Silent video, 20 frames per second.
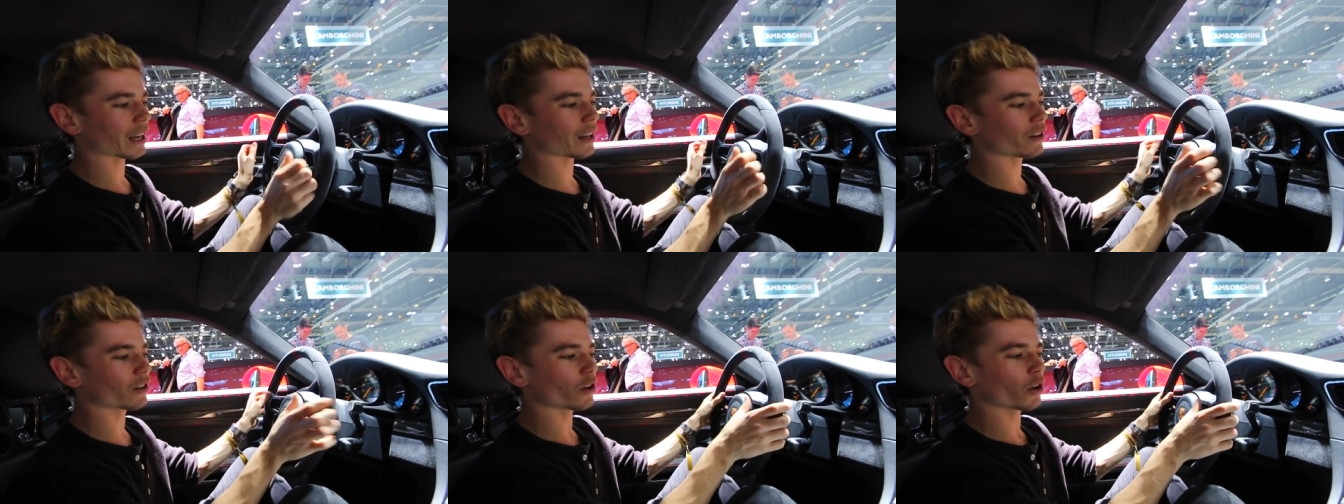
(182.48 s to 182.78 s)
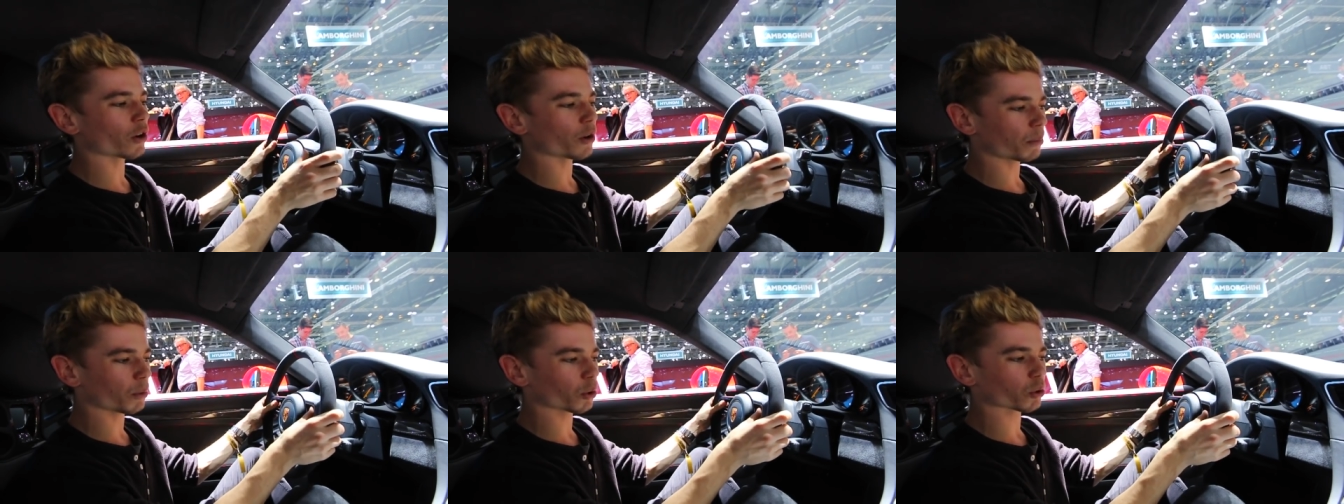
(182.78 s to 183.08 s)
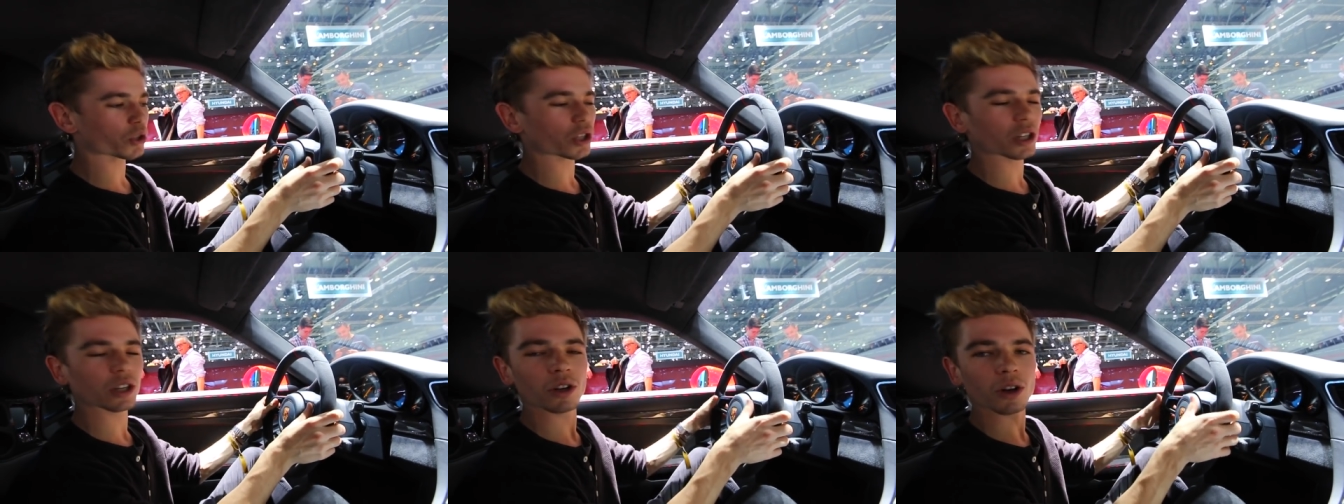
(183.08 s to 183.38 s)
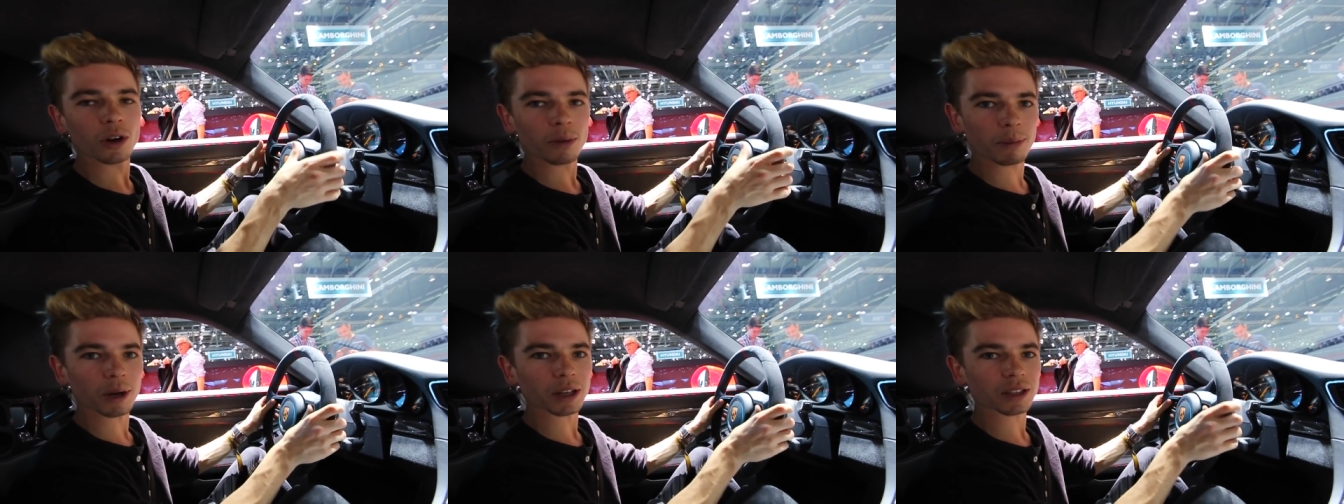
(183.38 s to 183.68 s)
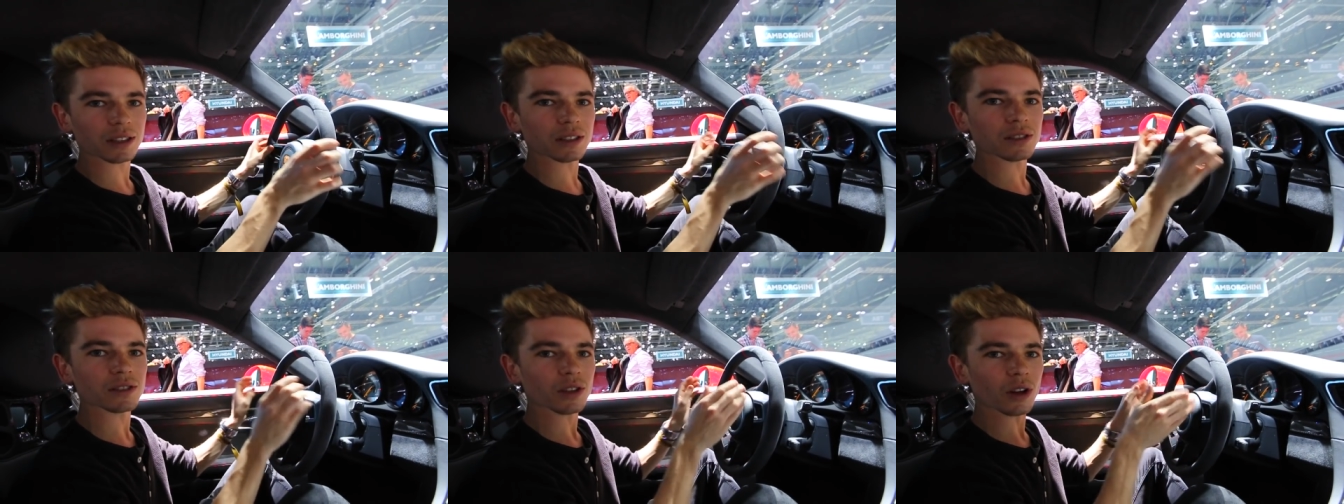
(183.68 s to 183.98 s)
Again, no bullshit, no
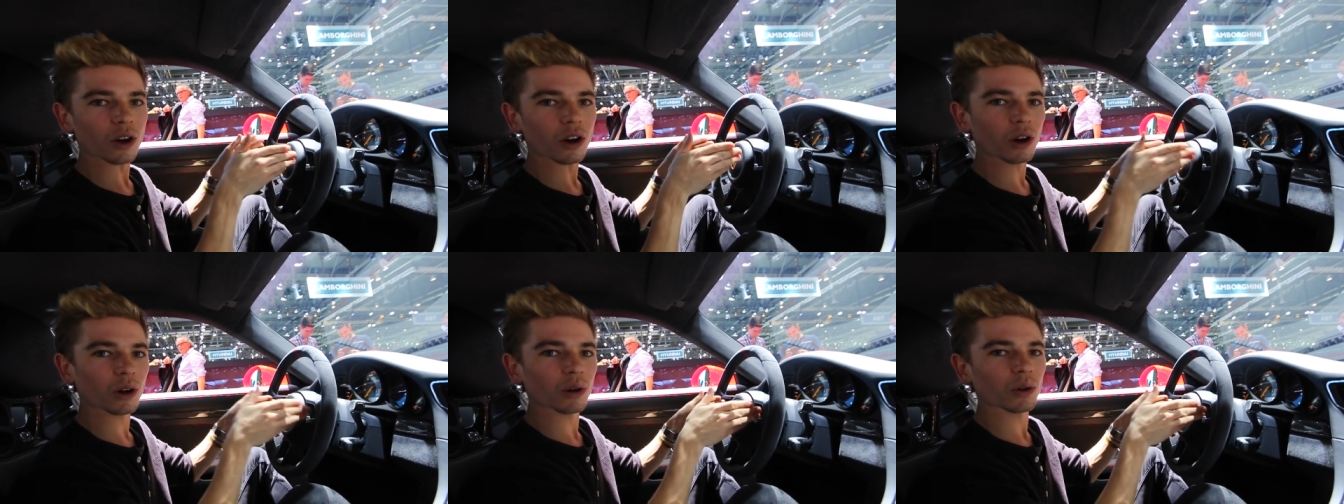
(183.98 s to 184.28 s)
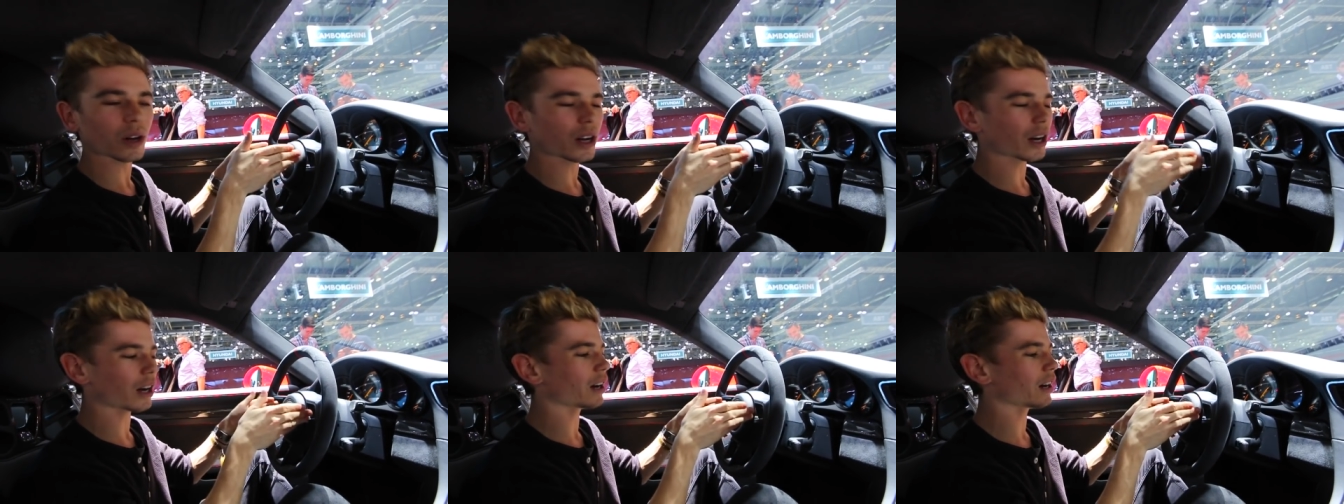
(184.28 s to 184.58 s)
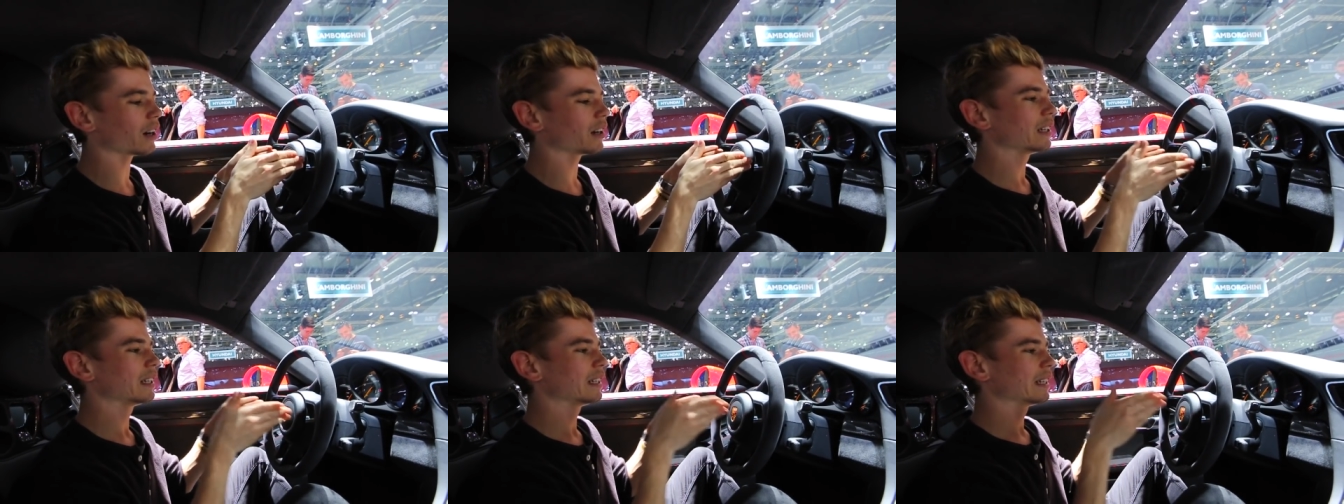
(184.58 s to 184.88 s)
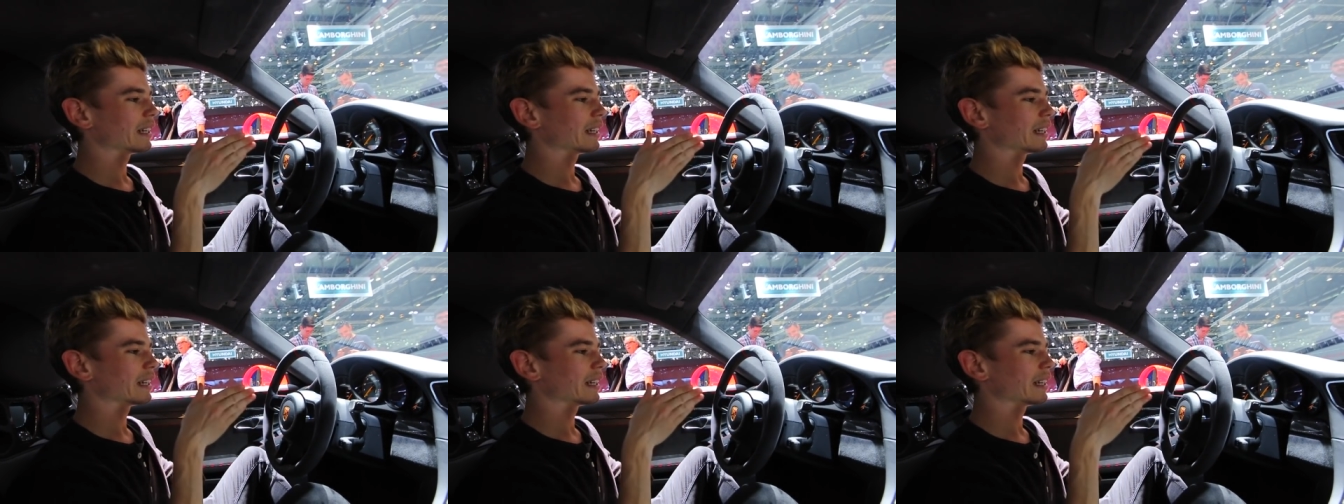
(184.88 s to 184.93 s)
buttons. The whole car